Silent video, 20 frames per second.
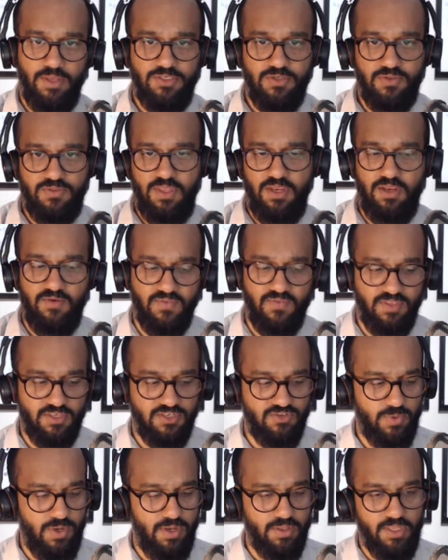So think of it
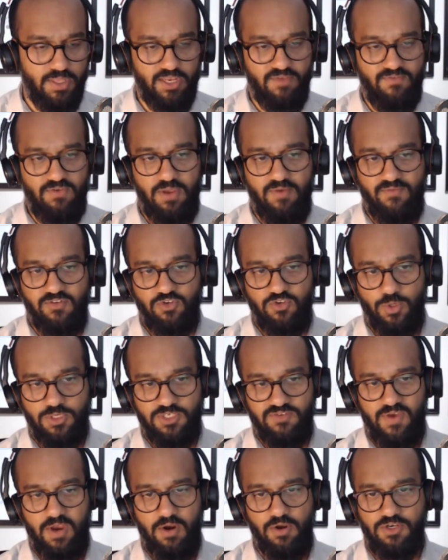this way. Like if you have a choice
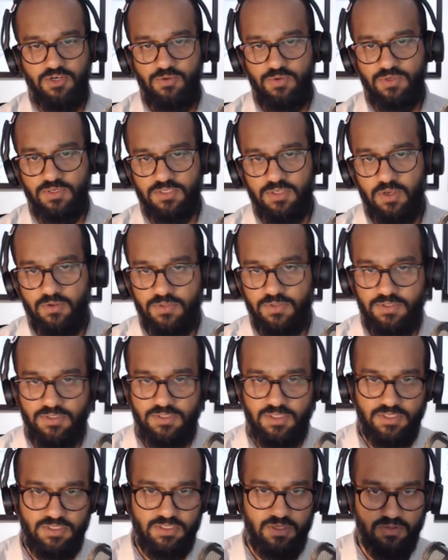of hiring two consultants,
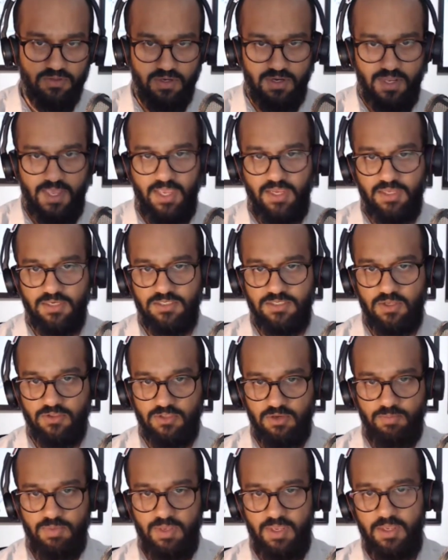consultant A,
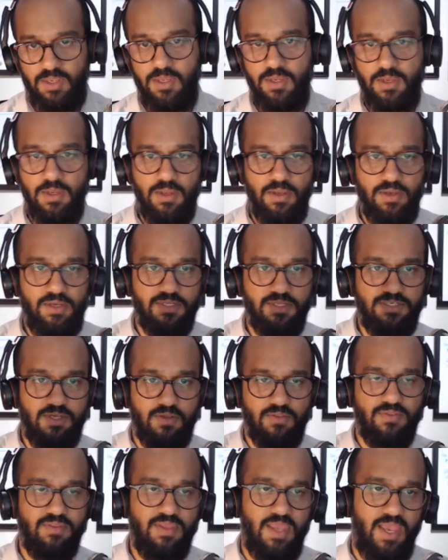consultant B.
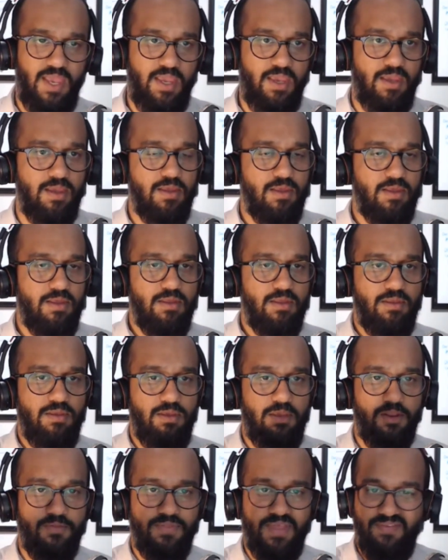Consultant A,
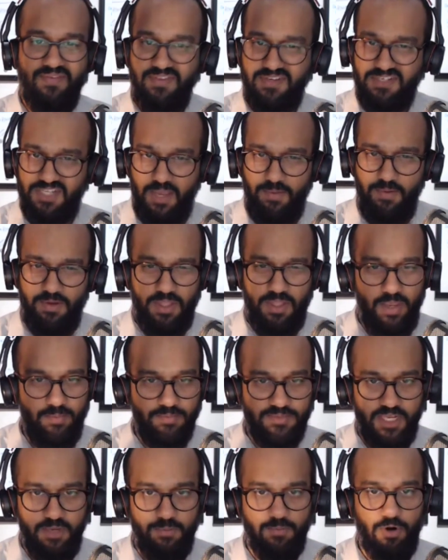they have the same claim,
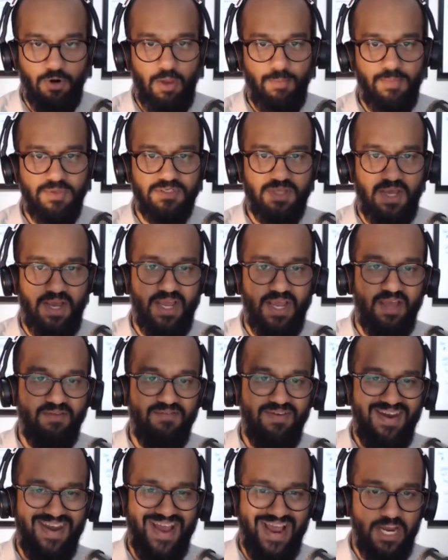same promise. I have
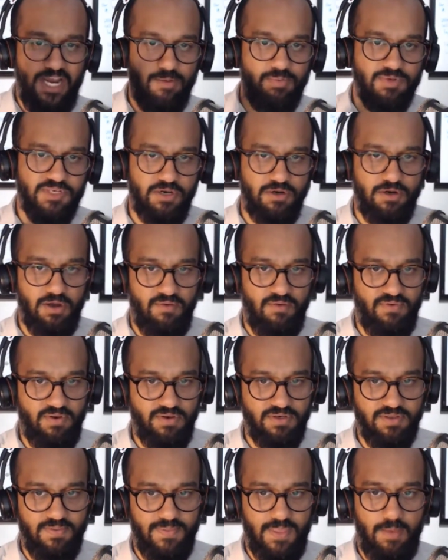90%
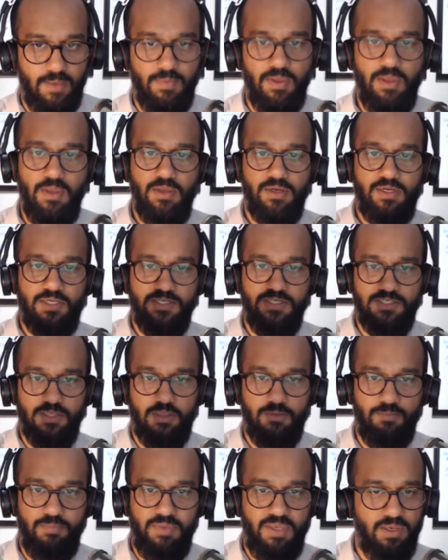confidence in them.
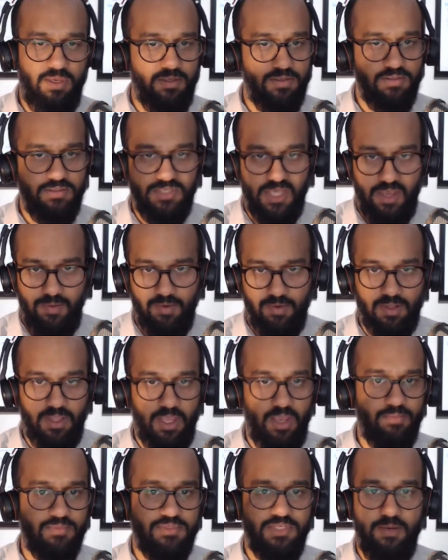Consultant B, same
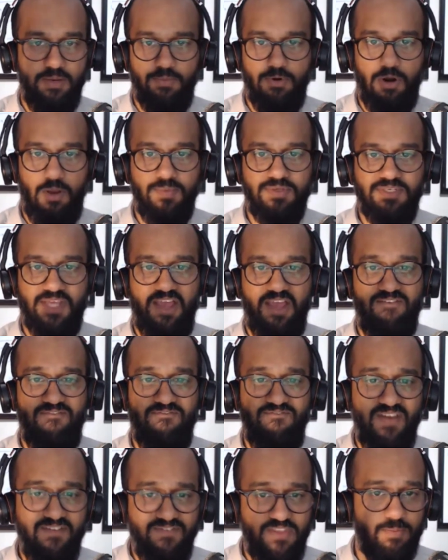claim, same promise. I have
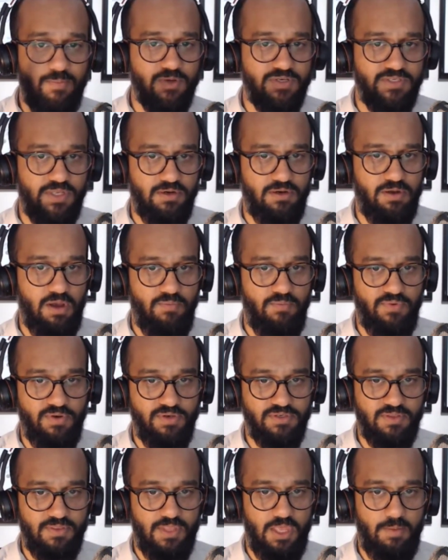50%
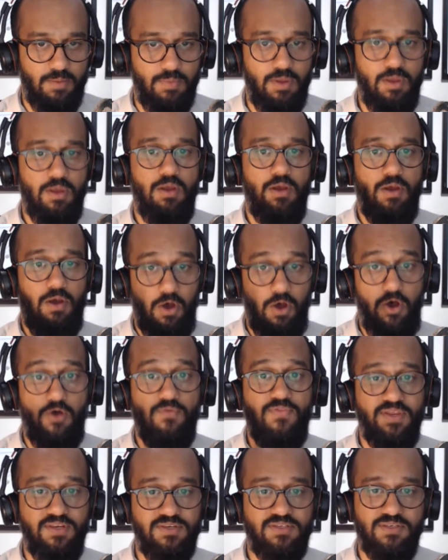confidence in them. All
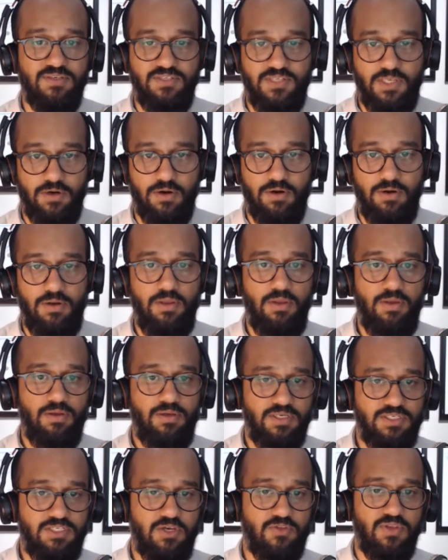things considered,
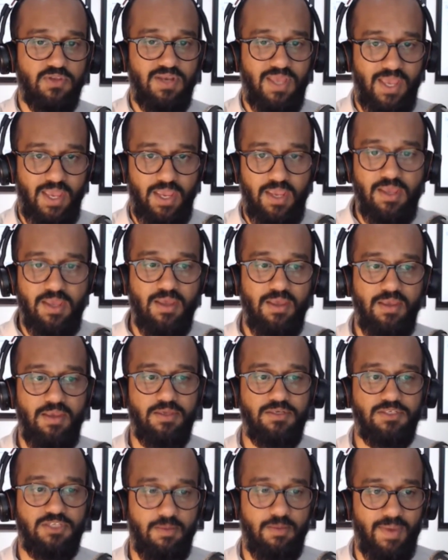consultant A
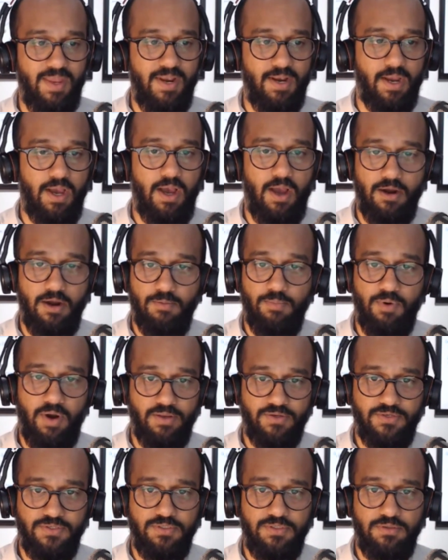is commanding a higher
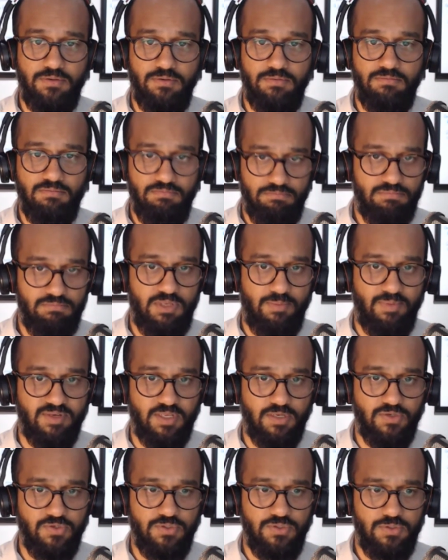price. Does that make
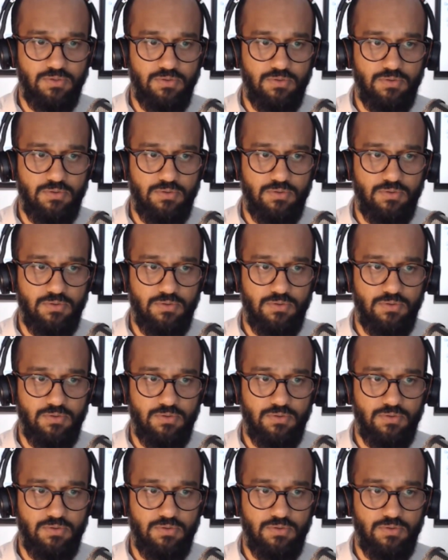sense?